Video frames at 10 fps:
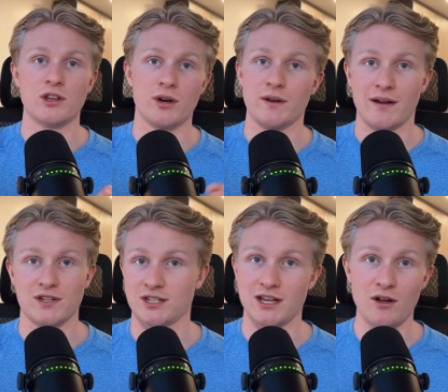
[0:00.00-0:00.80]
You don't even have
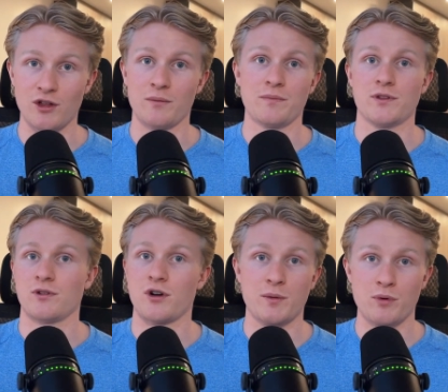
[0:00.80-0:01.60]
to sell them. They're
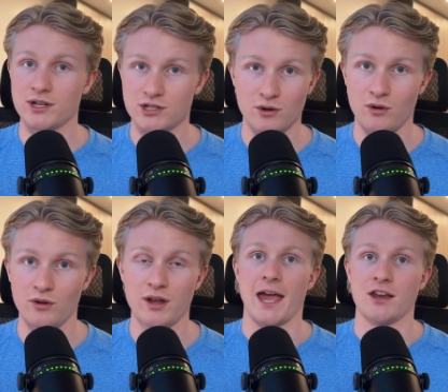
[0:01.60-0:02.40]
already
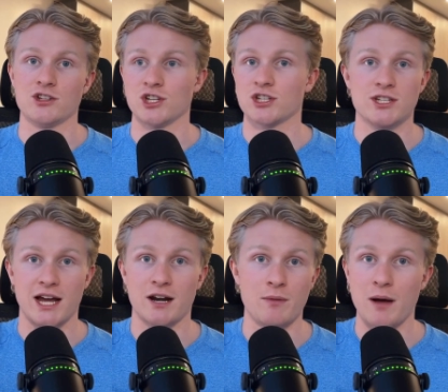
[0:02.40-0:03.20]
pre-sold and you just
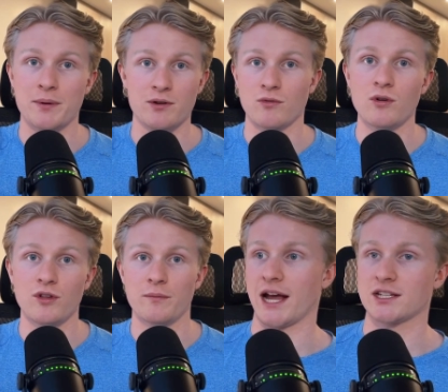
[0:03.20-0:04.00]
sign them up and enroll
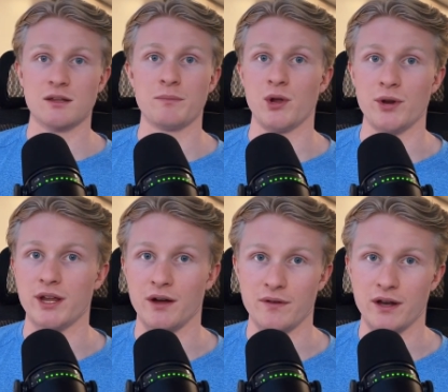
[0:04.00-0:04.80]
them. That's the
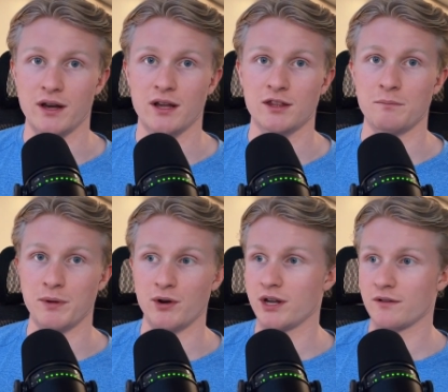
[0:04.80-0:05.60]
beauty of it. The
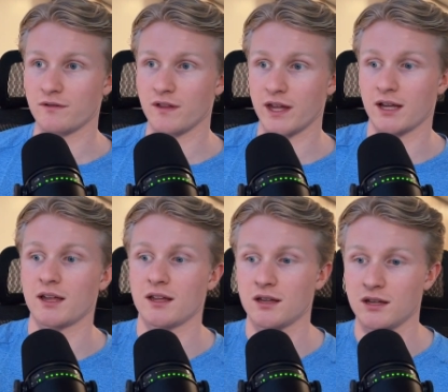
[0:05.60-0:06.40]
beauty of like
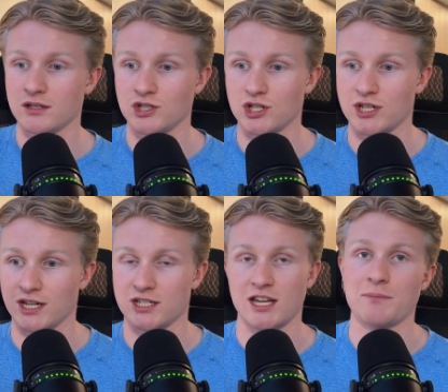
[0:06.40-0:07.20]
just
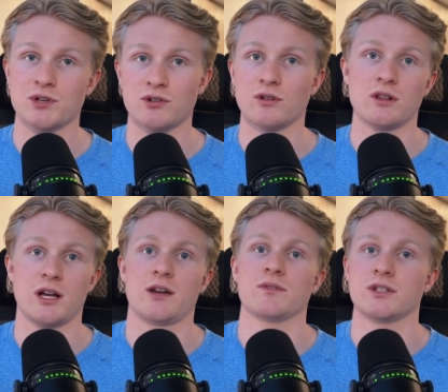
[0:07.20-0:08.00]
exceptional
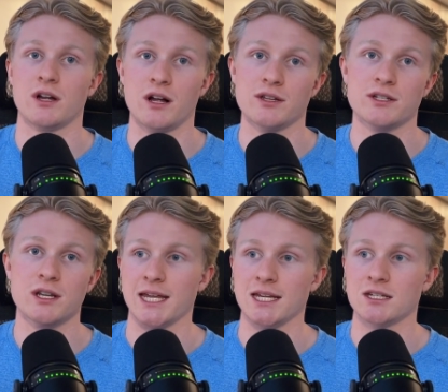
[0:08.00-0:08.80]
client results
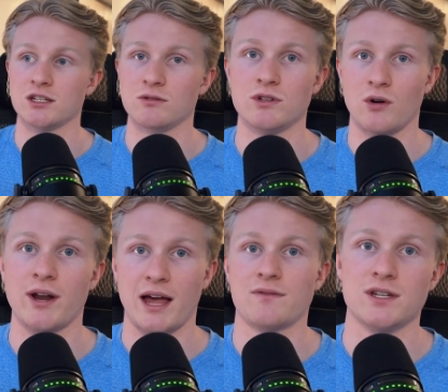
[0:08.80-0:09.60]
is you don't
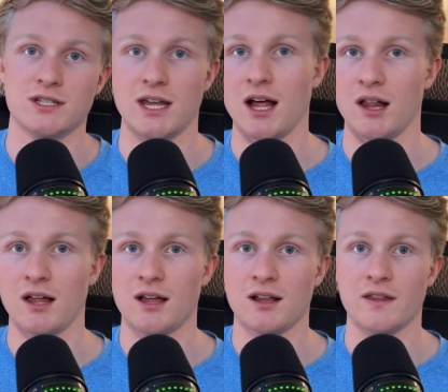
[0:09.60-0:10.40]
have to sell.
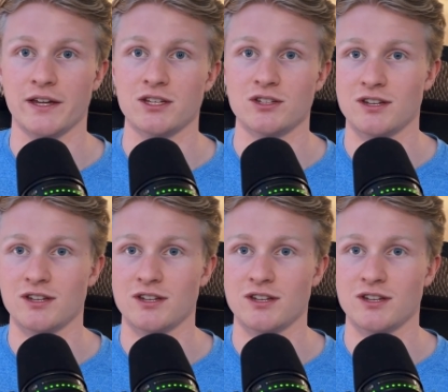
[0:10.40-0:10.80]
Like in